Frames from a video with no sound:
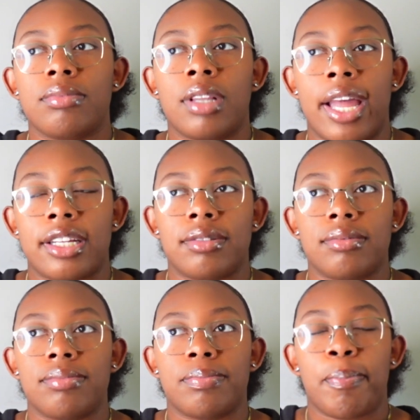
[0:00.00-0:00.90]
like
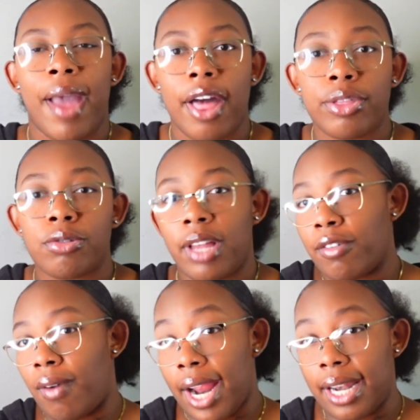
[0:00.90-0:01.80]
bathroom
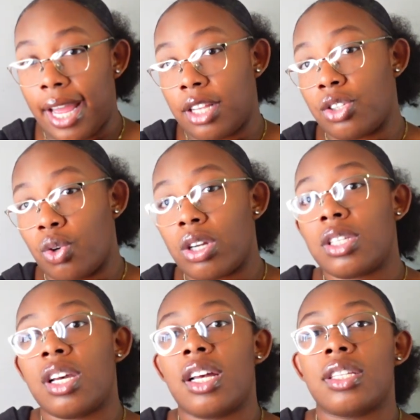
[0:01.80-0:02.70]
like right next door
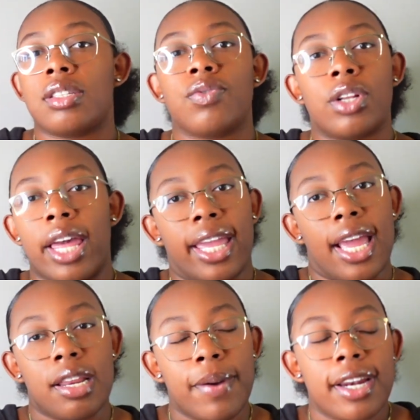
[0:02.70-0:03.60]
to us for like
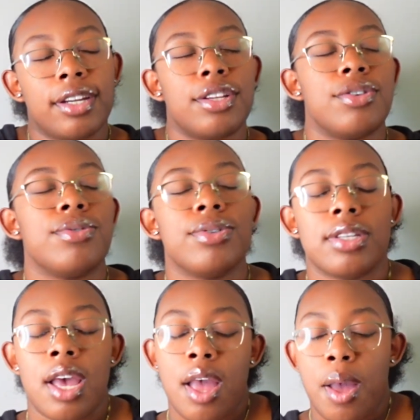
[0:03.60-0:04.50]
anybody to use.
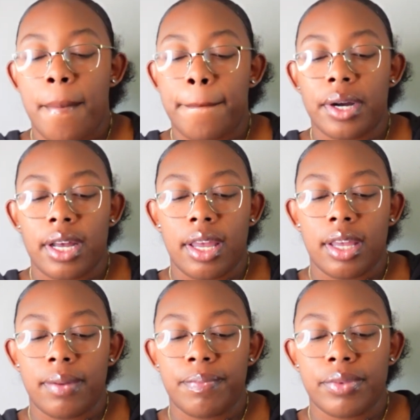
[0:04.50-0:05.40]

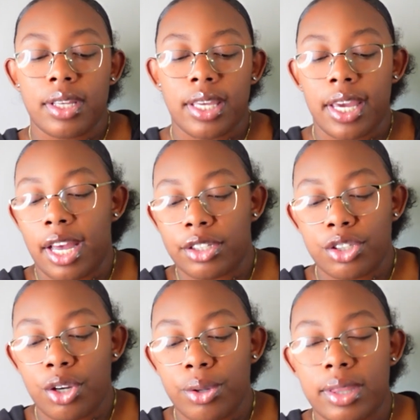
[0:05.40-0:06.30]
But yeah,
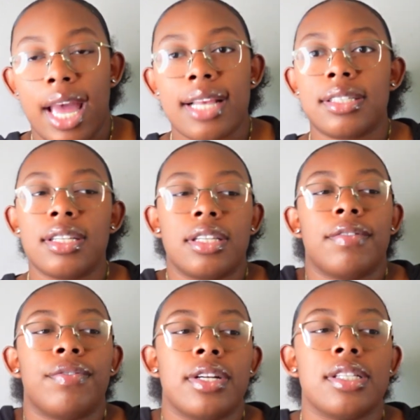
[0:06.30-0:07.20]
so that's the
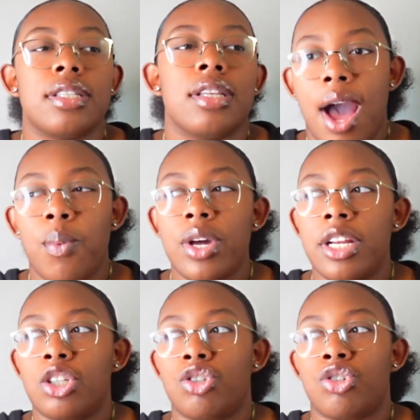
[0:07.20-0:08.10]
difference. I
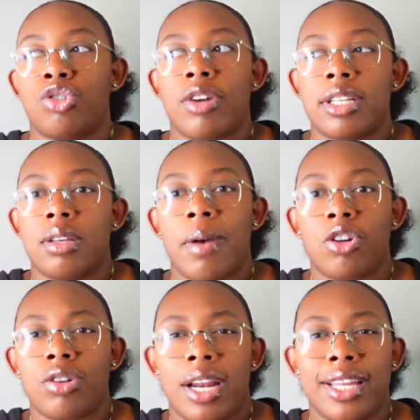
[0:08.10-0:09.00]
wouldn't stress about
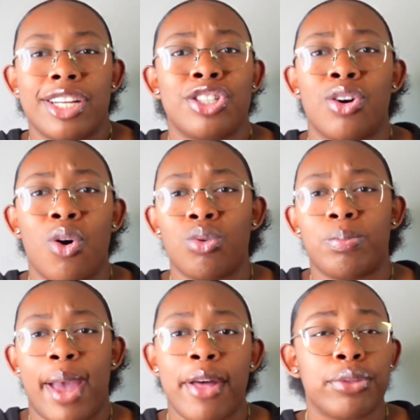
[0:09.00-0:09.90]
trying to get your own
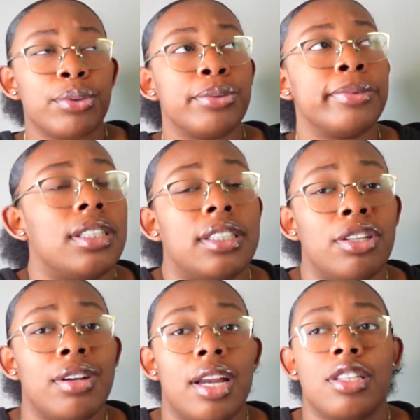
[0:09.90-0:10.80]
bathroom, because then
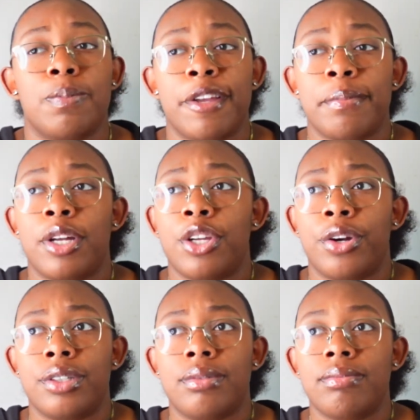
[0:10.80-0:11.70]
you got to spend money
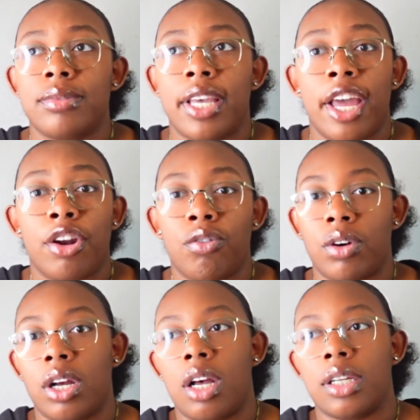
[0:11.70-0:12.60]
on getting a
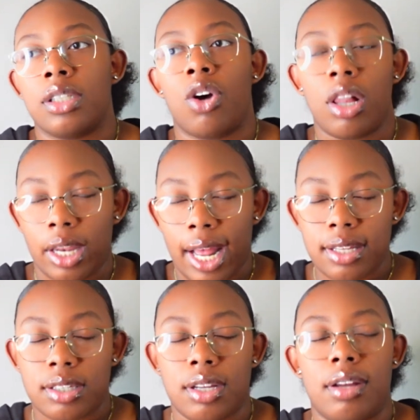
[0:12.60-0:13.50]
rug and all of
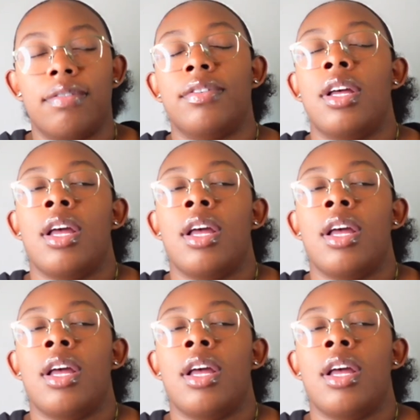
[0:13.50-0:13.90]
that stuff,